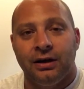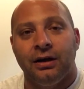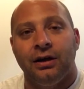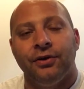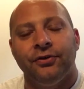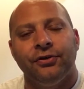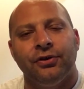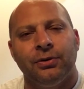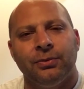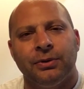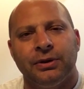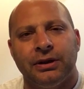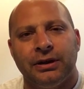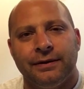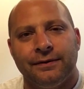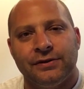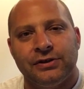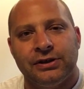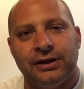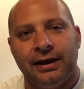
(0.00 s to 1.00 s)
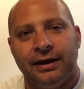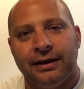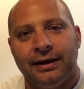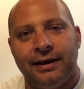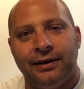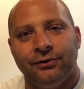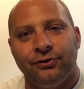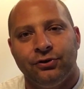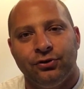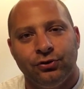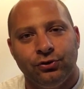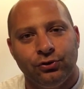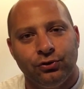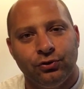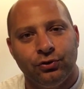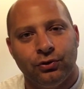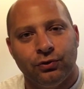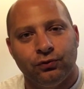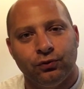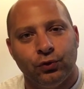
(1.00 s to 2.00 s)
Also, I want to give a shout out
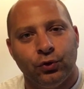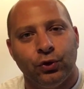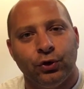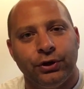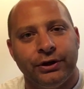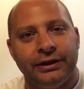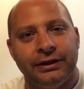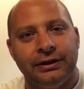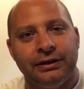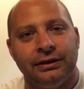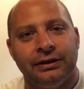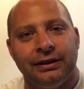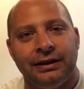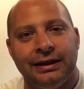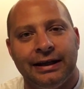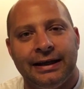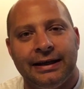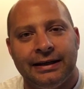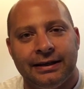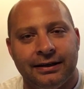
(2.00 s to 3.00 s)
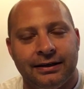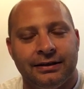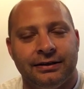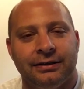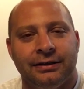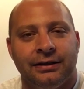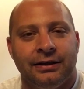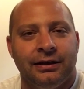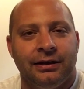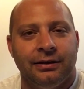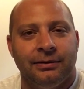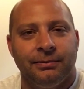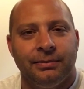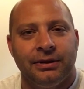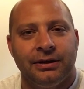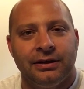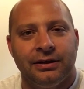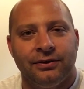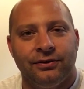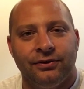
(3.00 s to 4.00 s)
to Roy Lake,
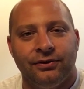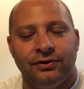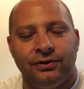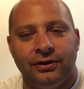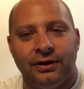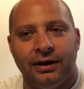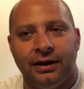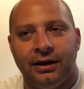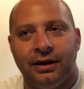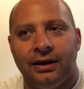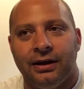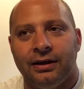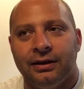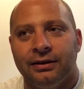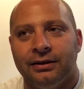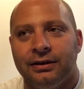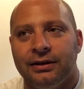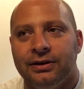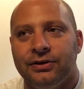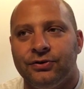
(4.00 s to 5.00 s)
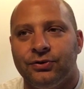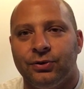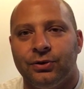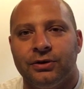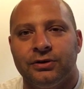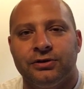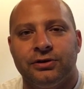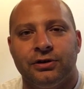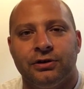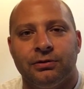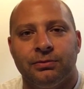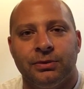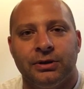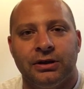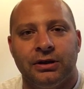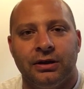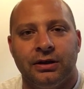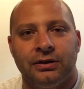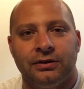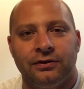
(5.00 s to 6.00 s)
because he sort of turned
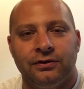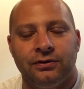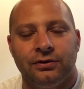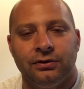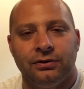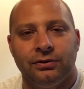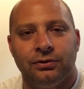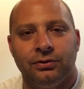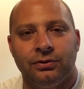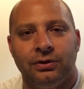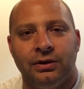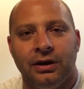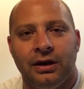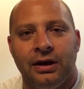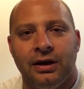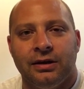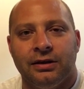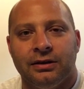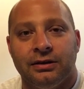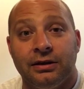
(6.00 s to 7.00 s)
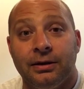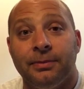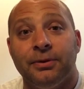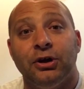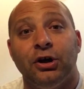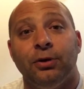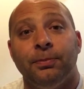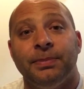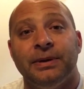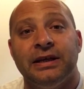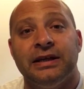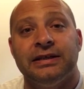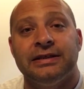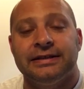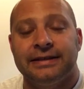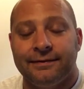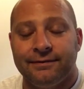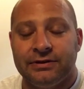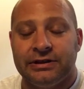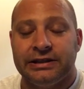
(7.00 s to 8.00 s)
me on to the WLP
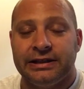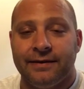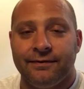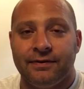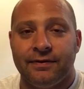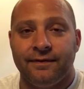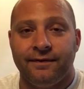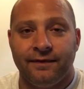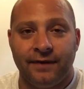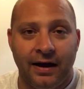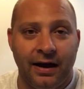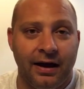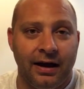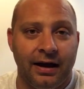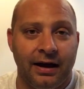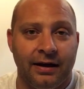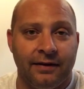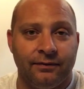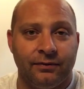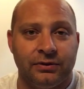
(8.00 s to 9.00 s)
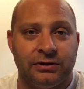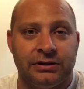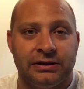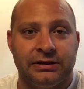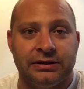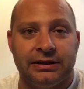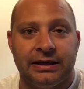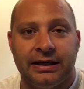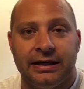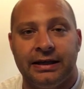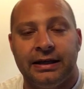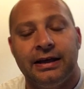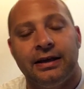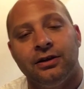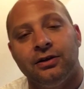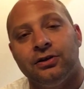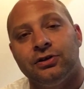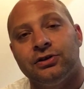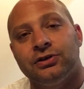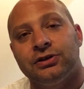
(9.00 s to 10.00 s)
775, which is a
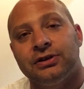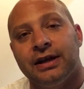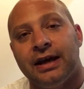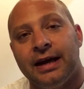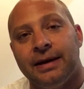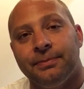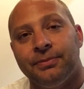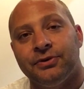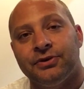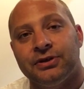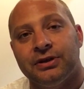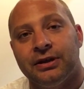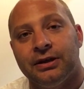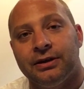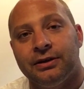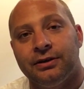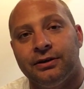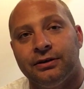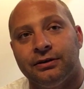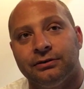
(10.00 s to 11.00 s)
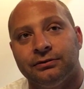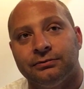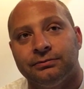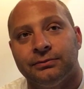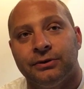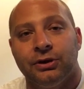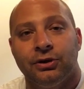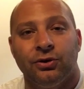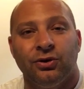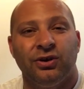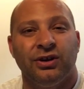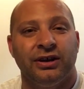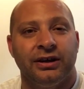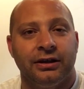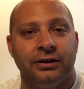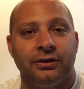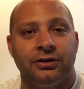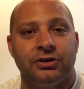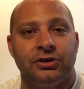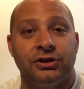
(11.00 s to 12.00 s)
English apple cider or an
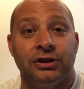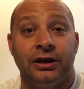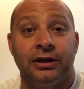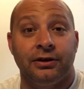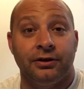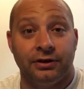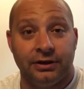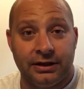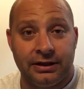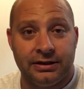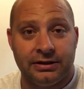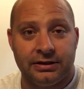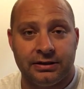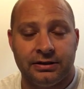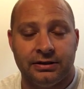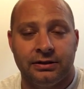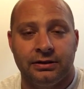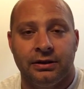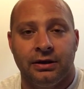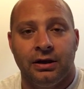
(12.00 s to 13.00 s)
English cider yeast.